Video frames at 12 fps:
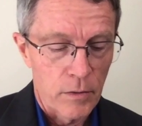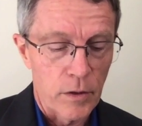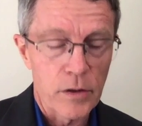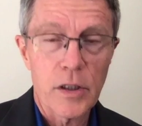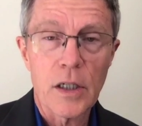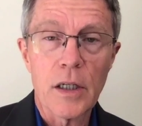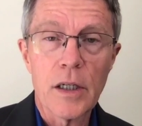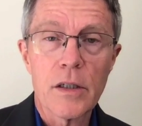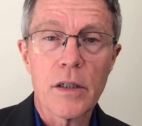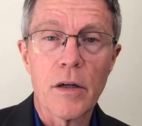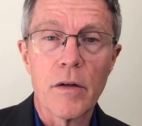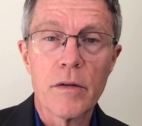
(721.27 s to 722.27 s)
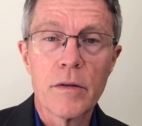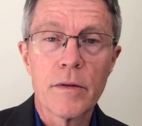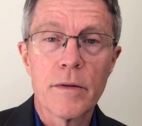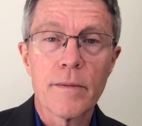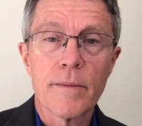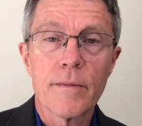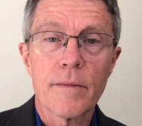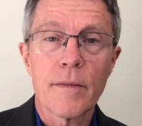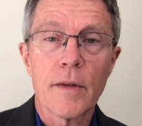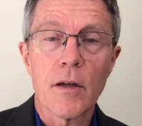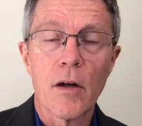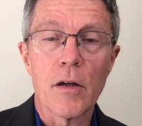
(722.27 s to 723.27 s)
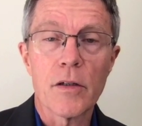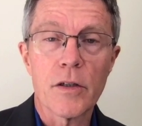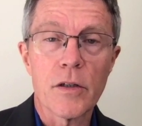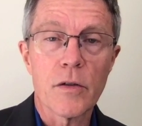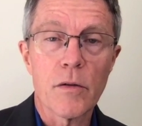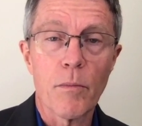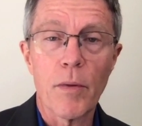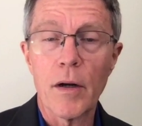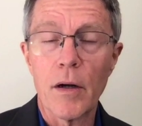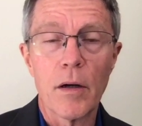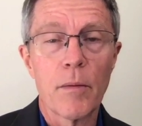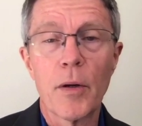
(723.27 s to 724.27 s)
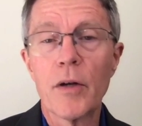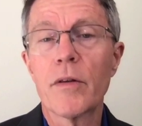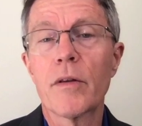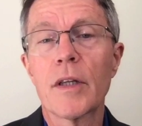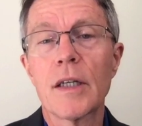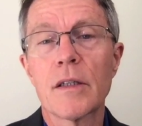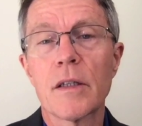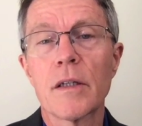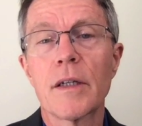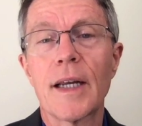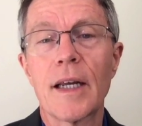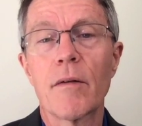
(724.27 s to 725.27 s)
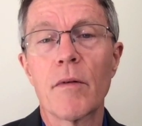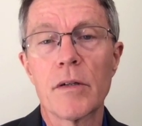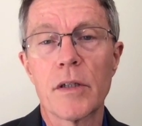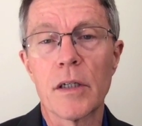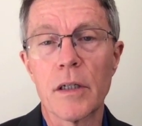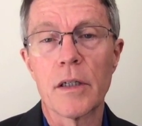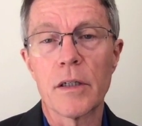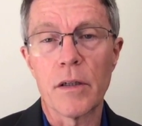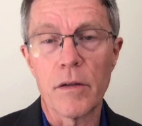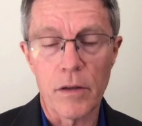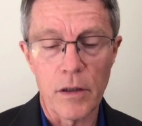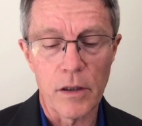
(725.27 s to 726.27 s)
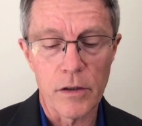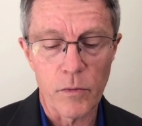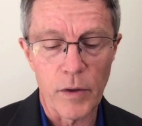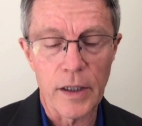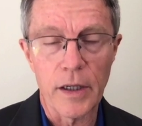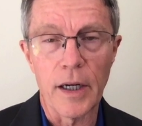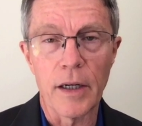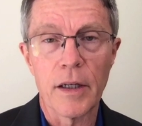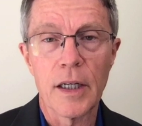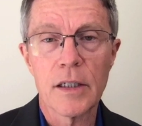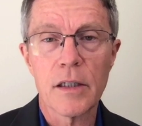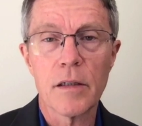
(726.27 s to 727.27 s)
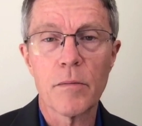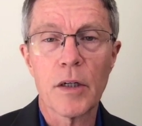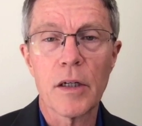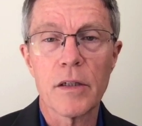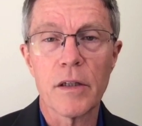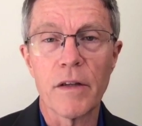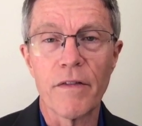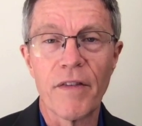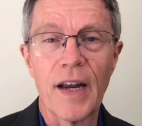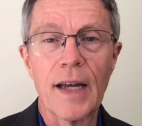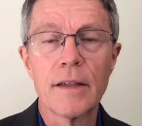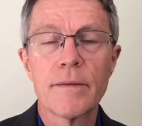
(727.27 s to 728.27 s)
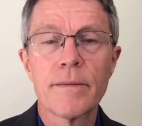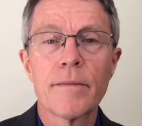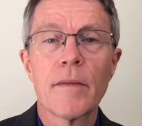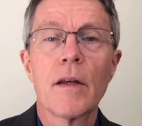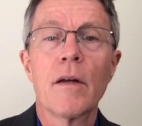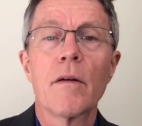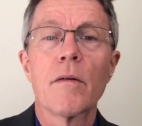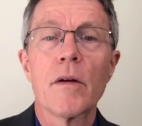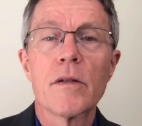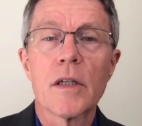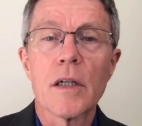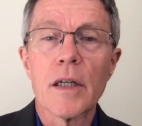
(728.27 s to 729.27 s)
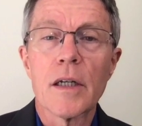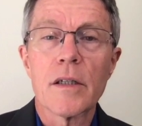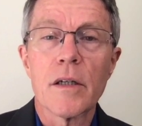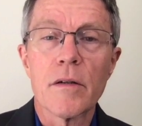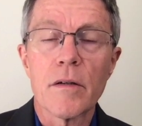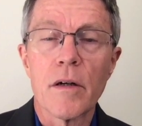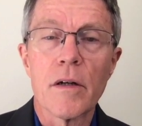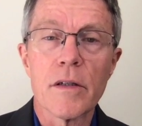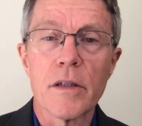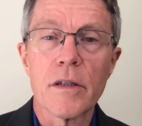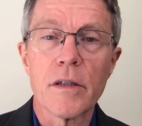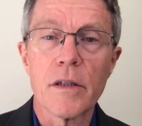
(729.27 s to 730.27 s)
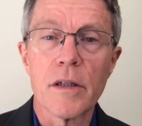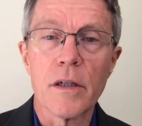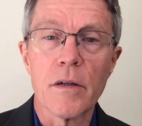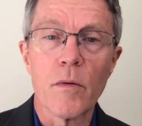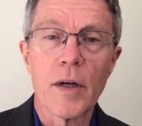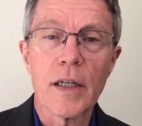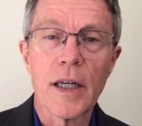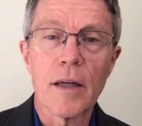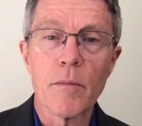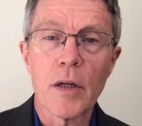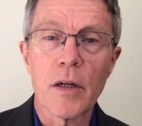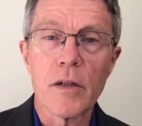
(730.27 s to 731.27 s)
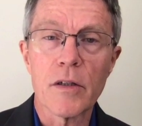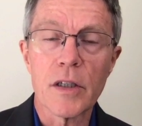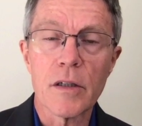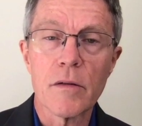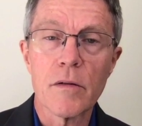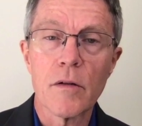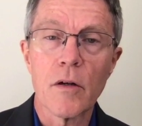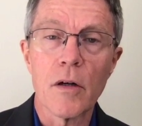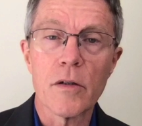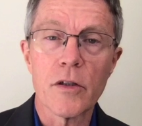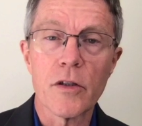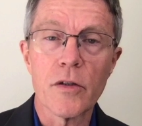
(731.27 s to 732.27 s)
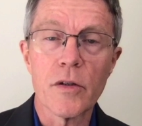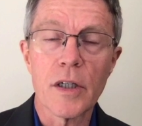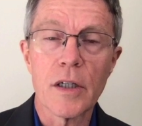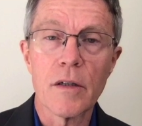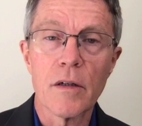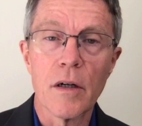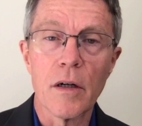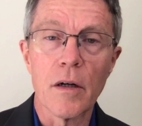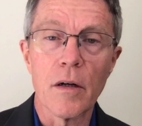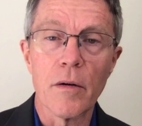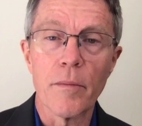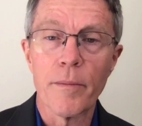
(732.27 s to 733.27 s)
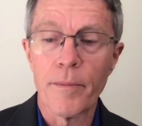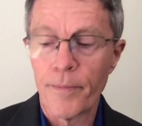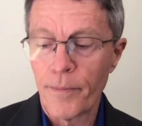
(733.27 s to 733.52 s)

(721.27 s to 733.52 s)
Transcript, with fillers: Rosiglitazone causes, uh, both insulin and rosiglitazone cause weight gain. Insulin because of the fat. Rosiglitazone causes uh, weight gain because it causes you to um,